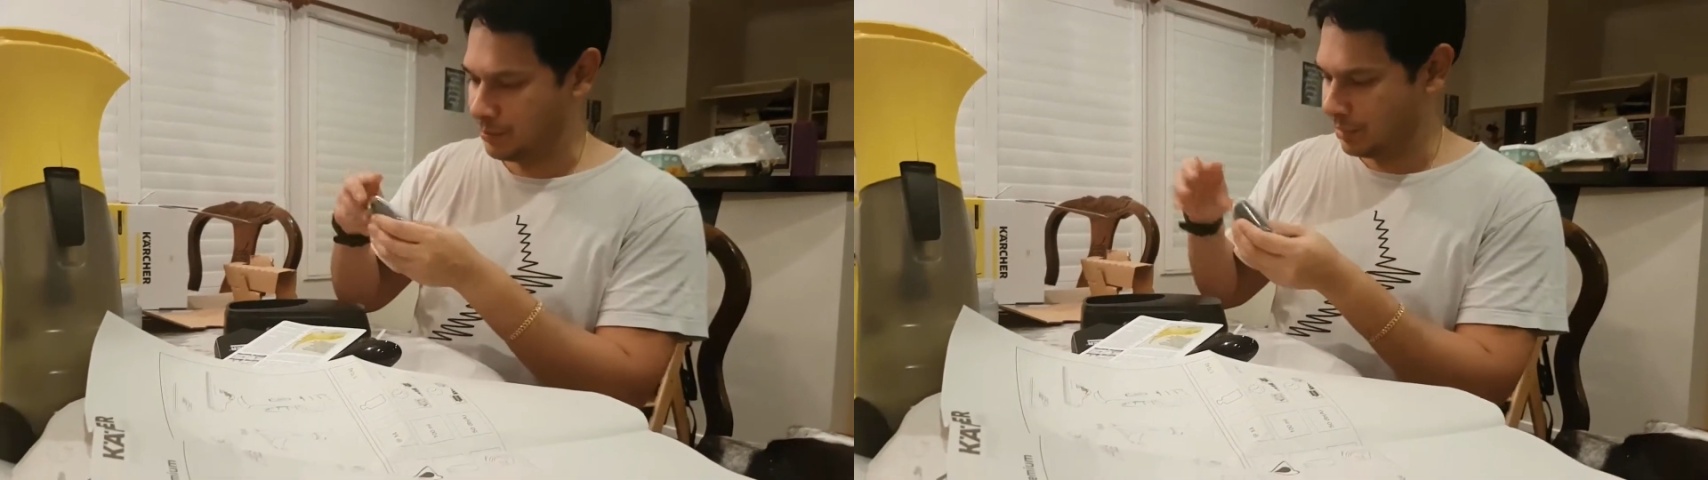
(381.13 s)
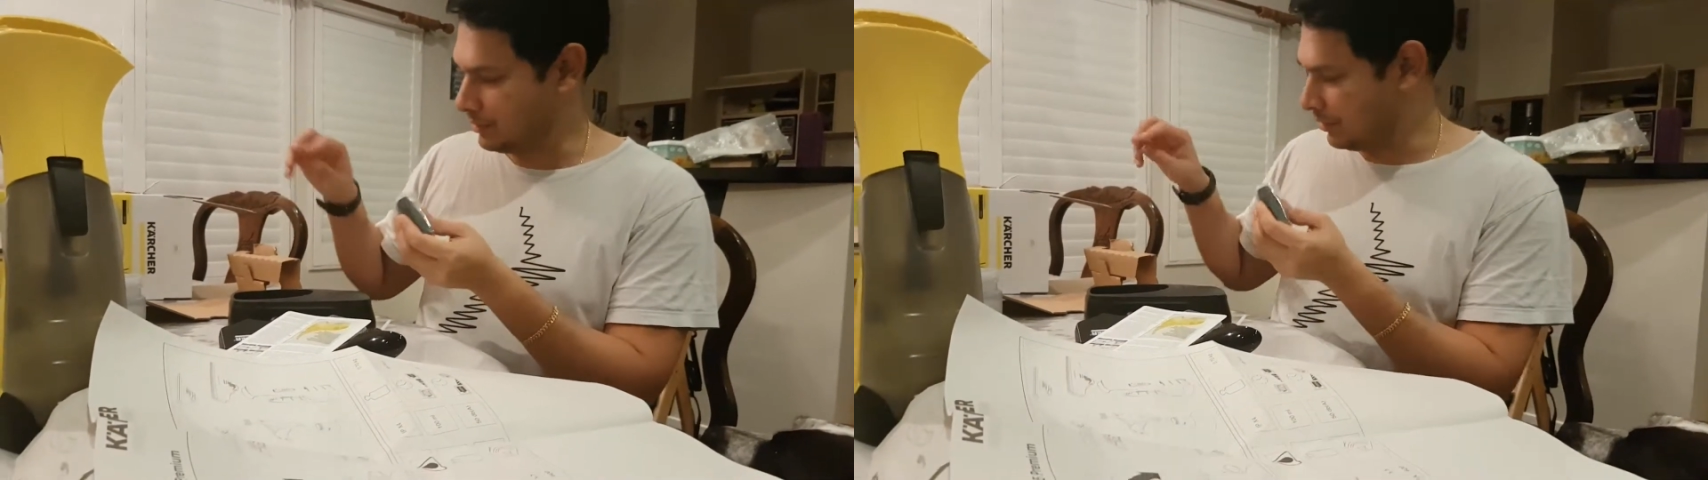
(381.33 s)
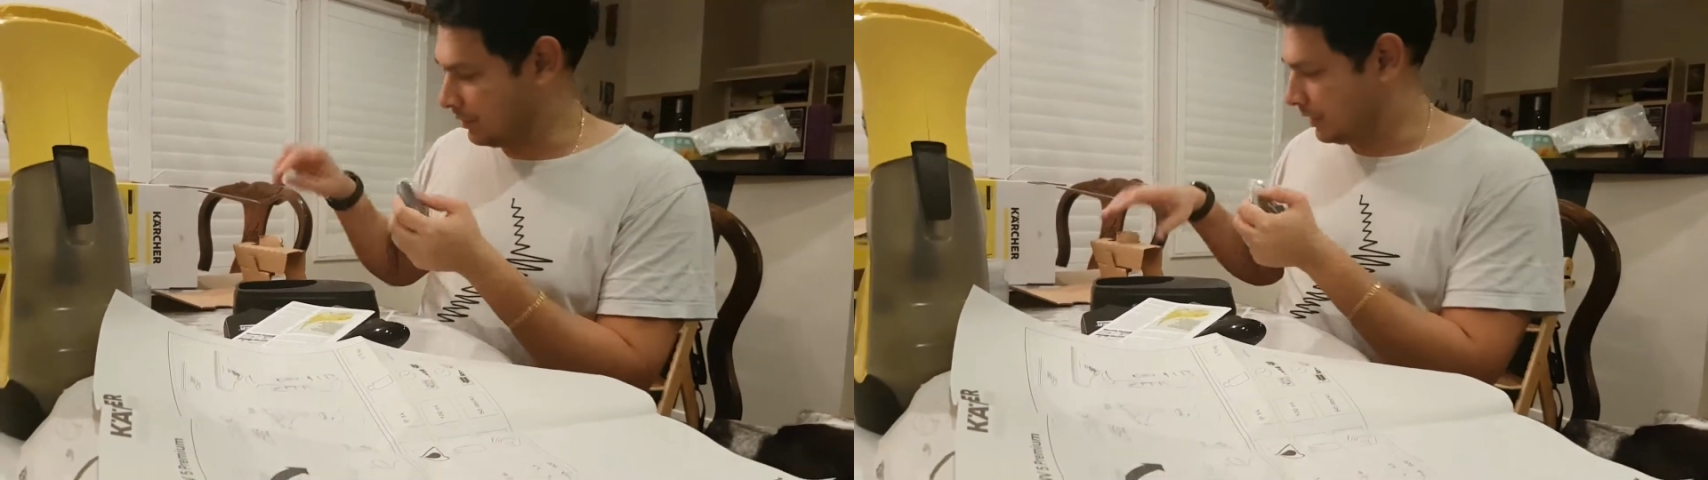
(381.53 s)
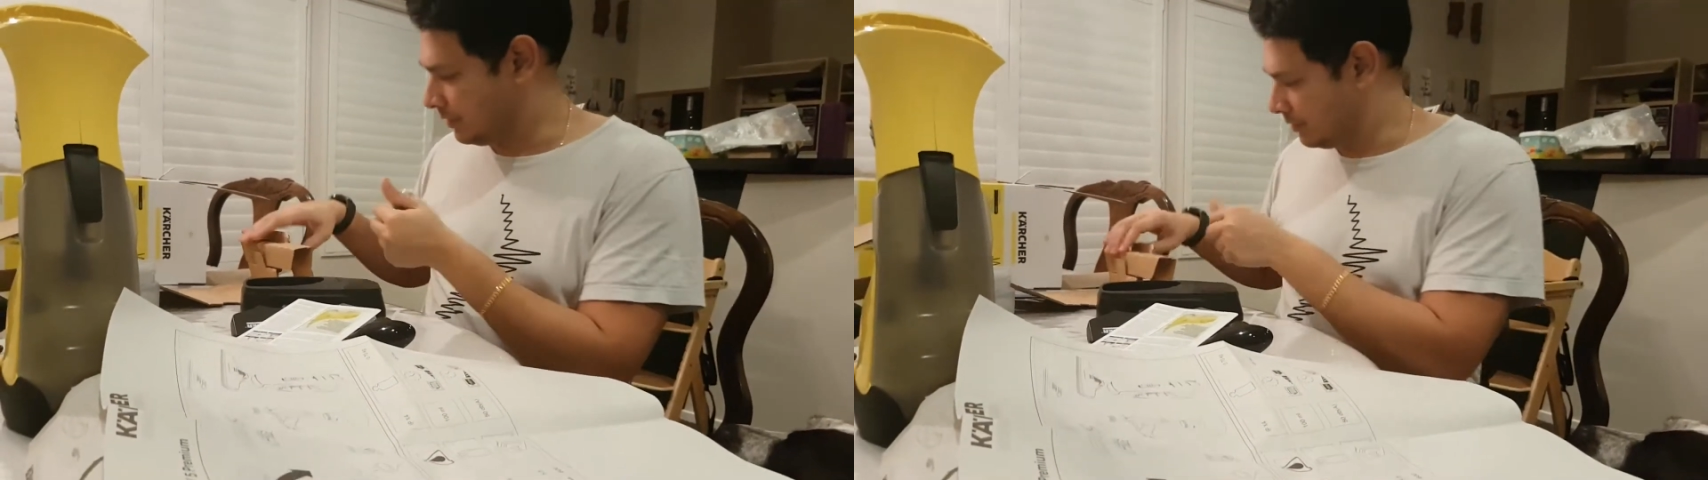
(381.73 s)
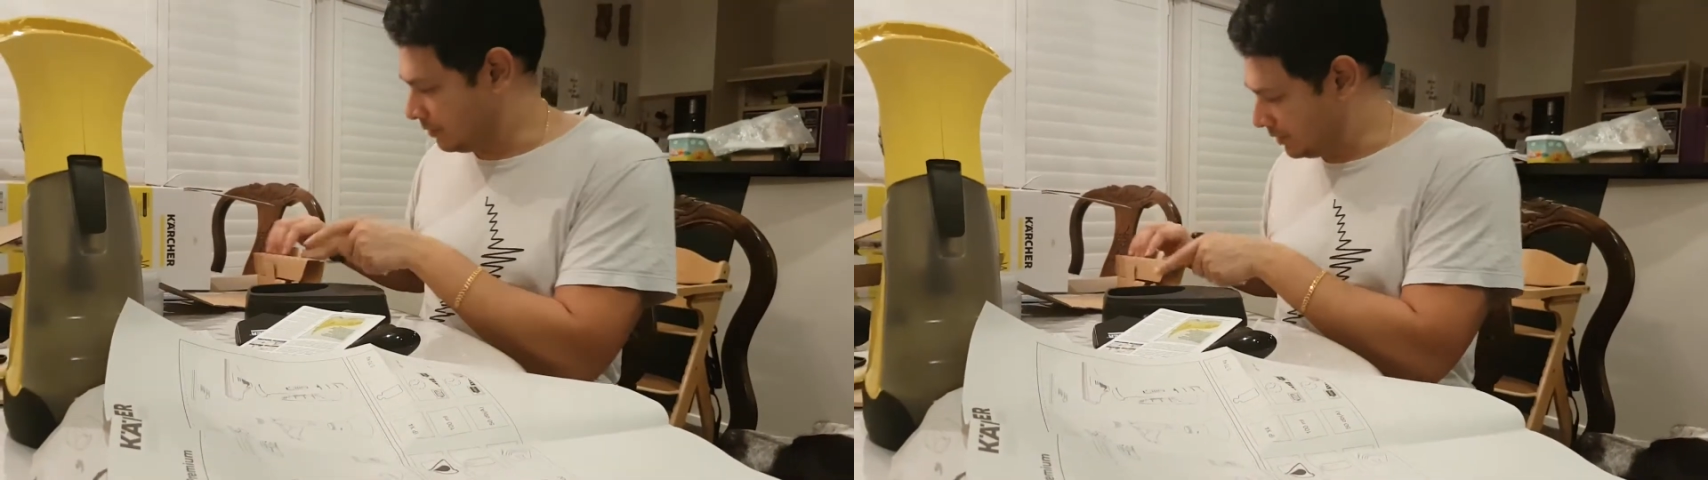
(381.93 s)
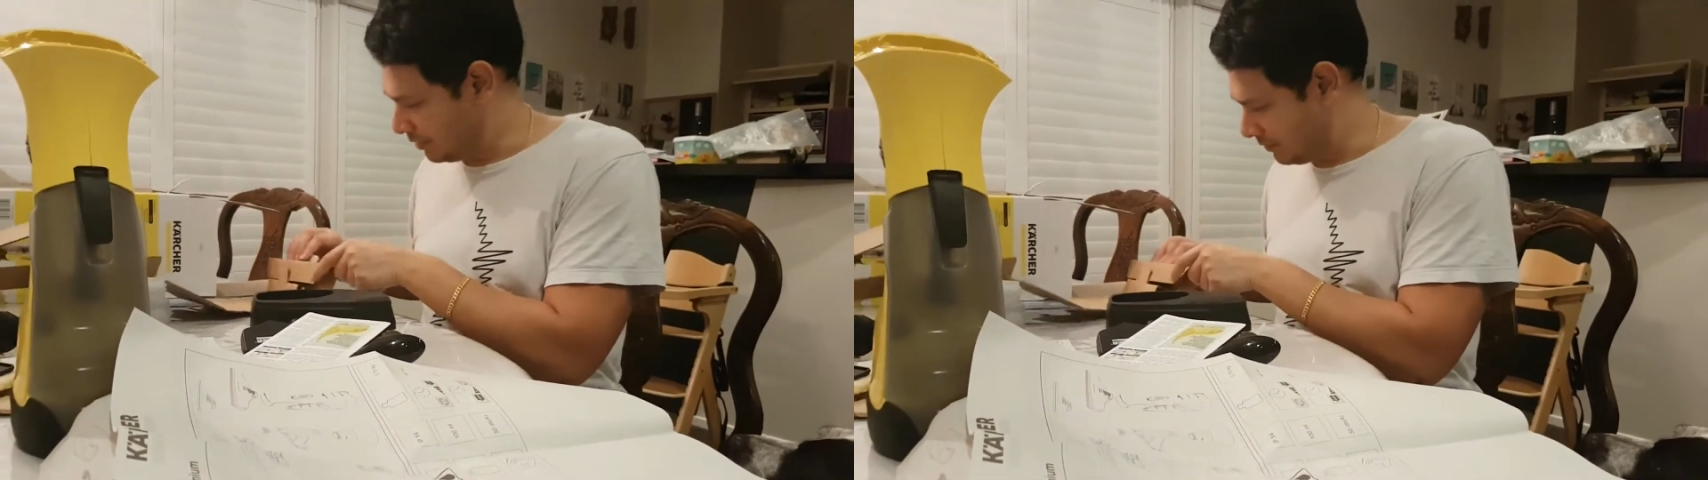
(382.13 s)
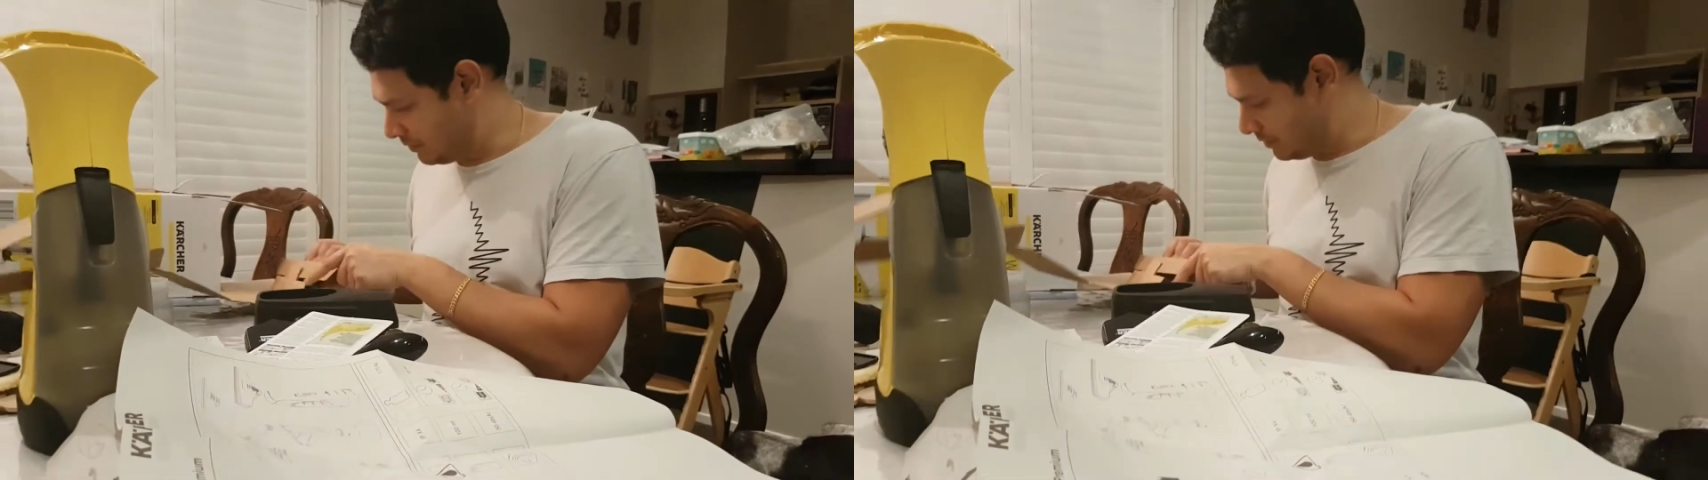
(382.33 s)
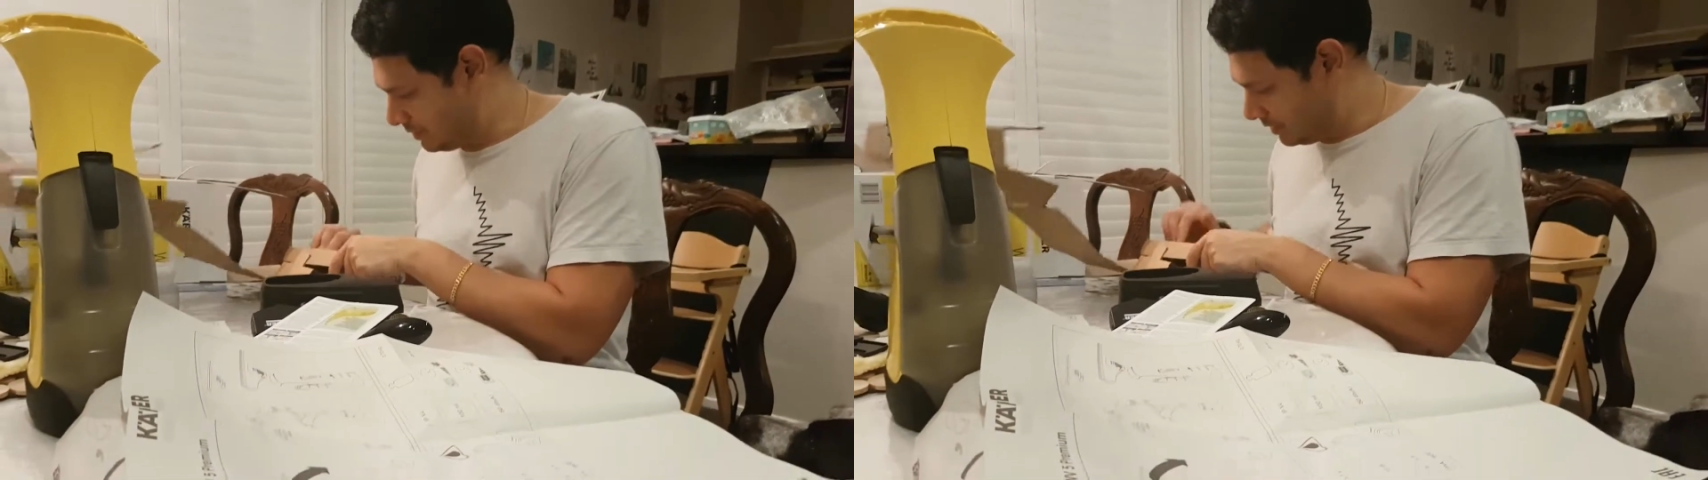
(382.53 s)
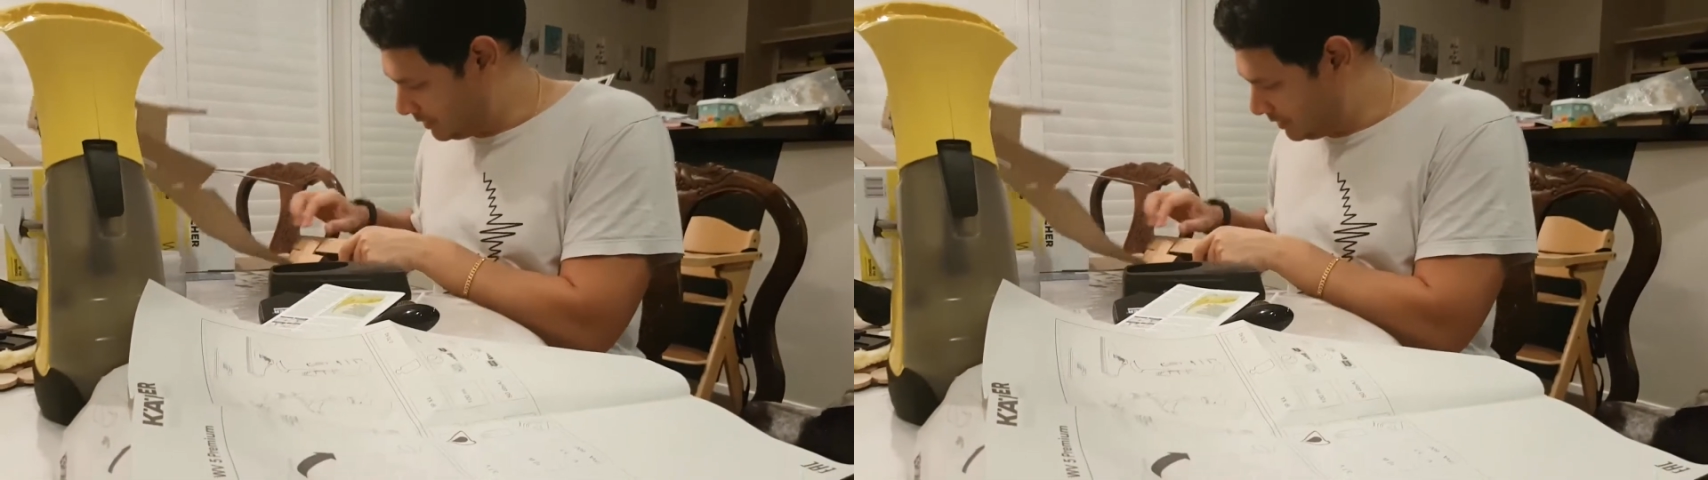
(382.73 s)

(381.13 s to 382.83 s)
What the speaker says: hold it on.